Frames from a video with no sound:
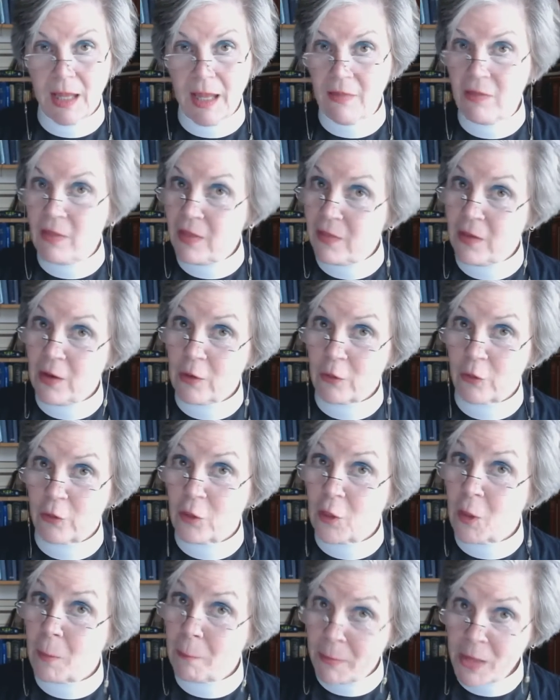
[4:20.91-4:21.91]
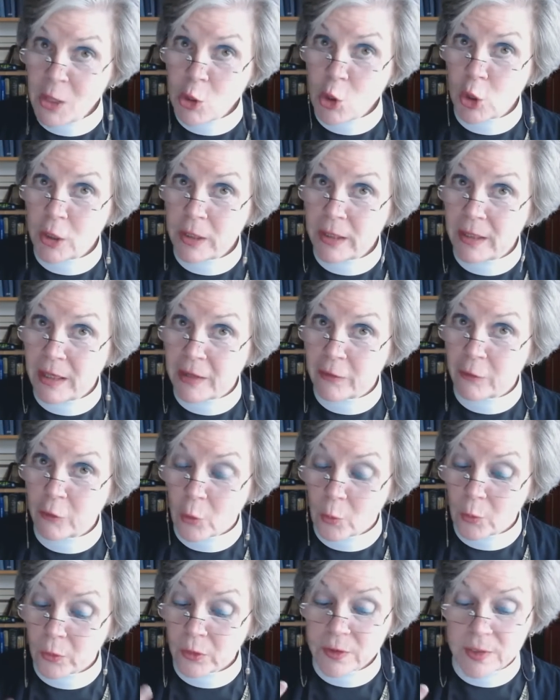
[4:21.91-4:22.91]
And then there's the Mission
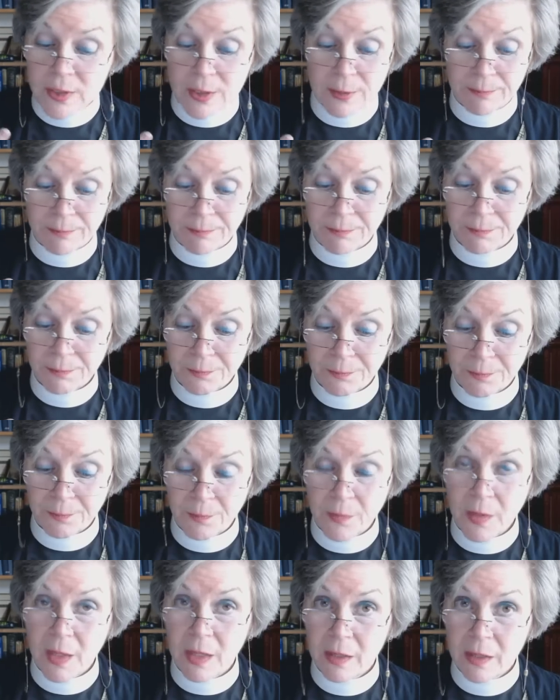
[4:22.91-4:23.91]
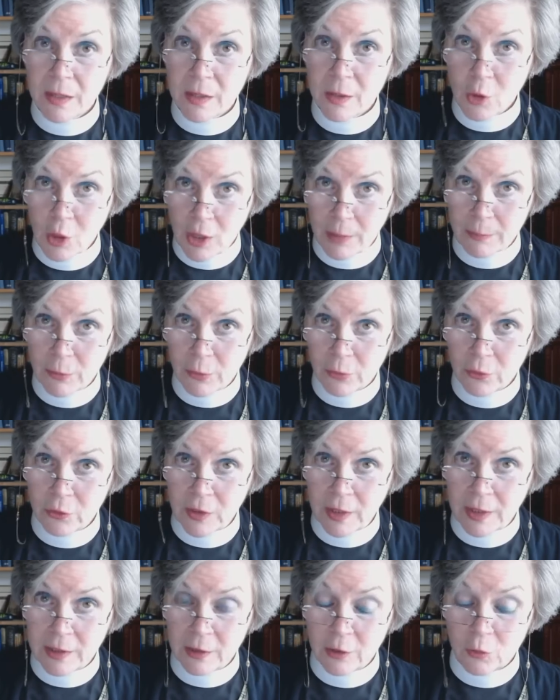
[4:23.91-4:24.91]
Discourse, chapters
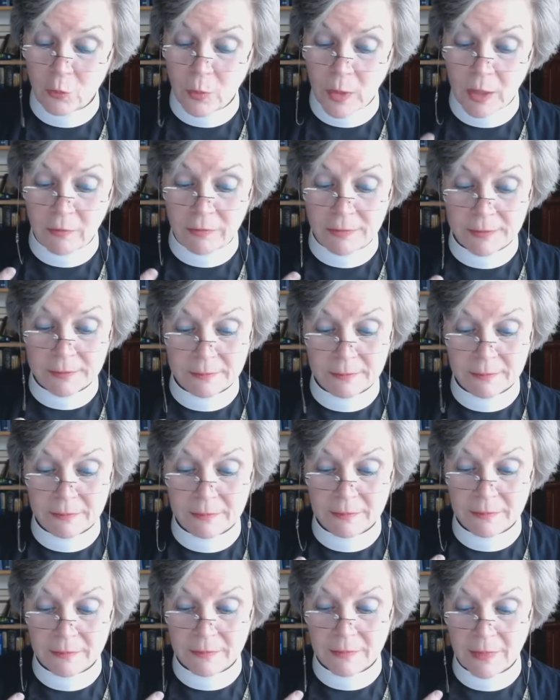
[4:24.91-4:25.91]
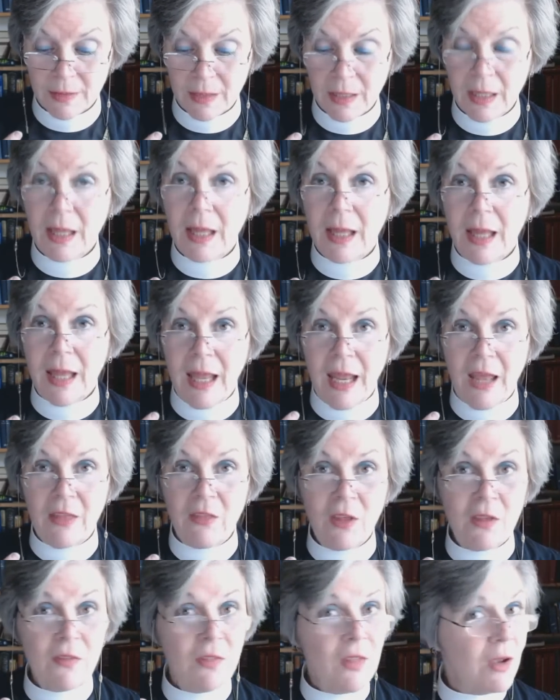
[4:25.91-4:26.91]
10 to 12.
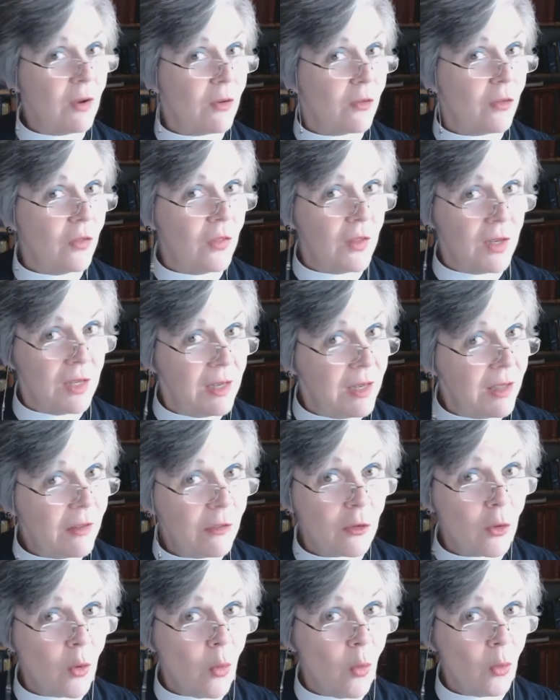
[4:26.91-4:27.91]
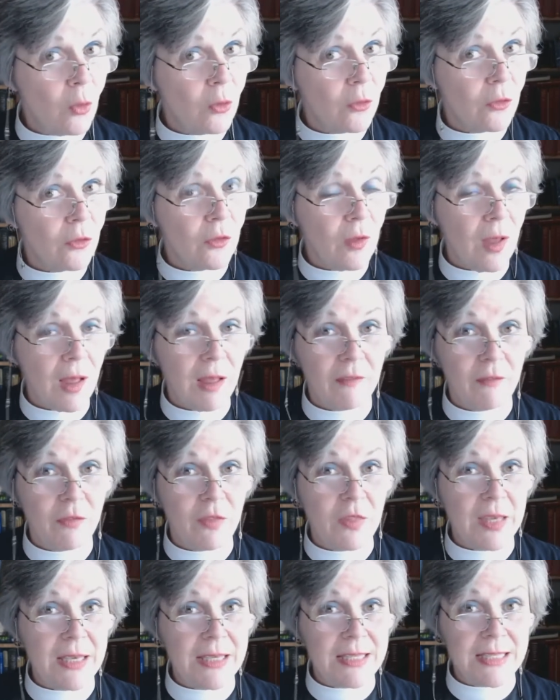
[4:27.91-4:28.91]
And then there's the discourse
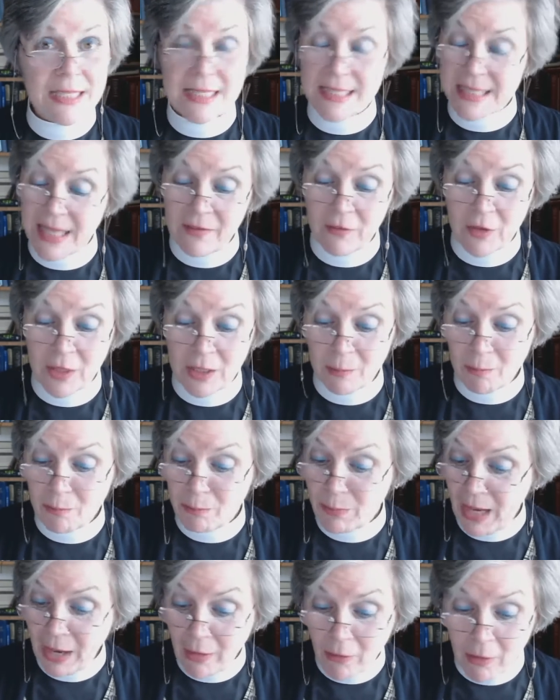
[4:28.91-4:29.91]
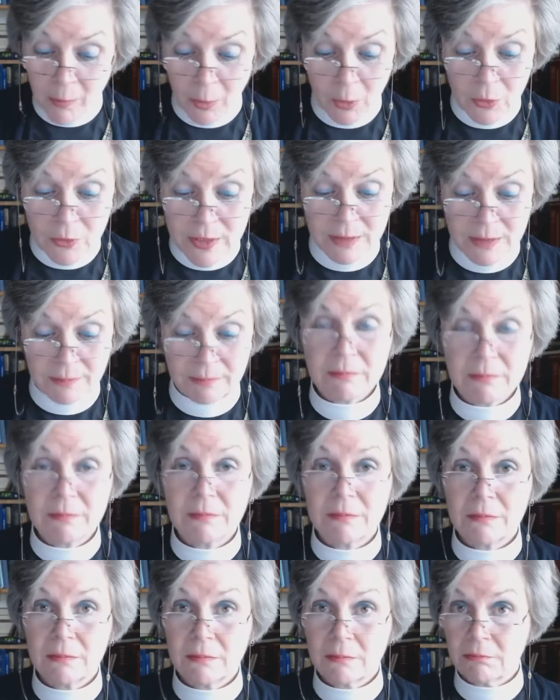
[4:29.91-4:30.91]
of the 7 parables,
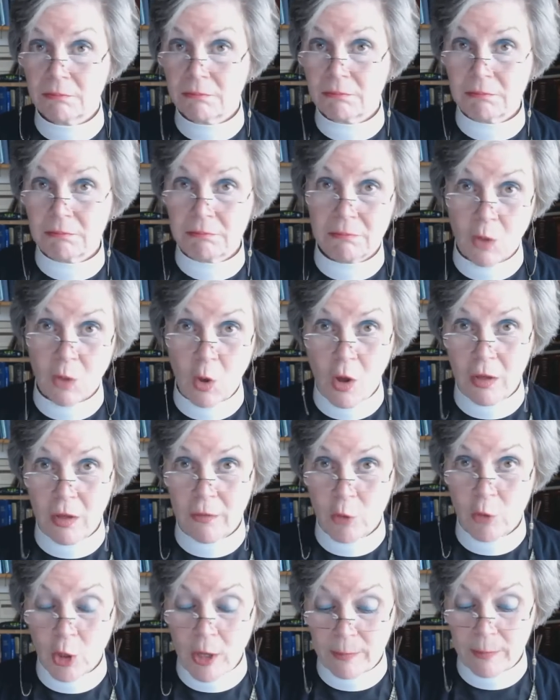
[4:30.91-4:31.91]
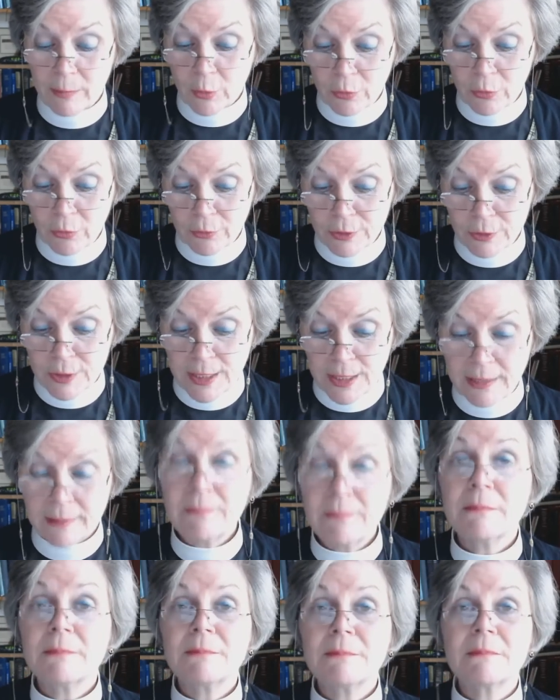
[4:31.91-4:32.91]
all of chapter
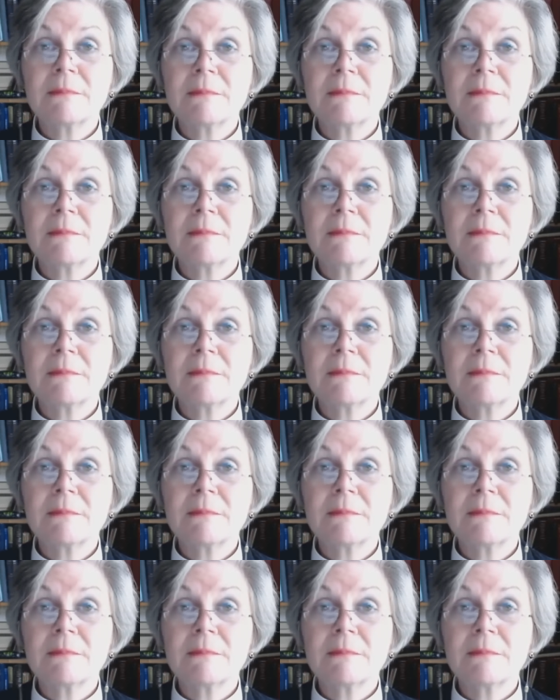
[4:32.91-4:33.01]
13.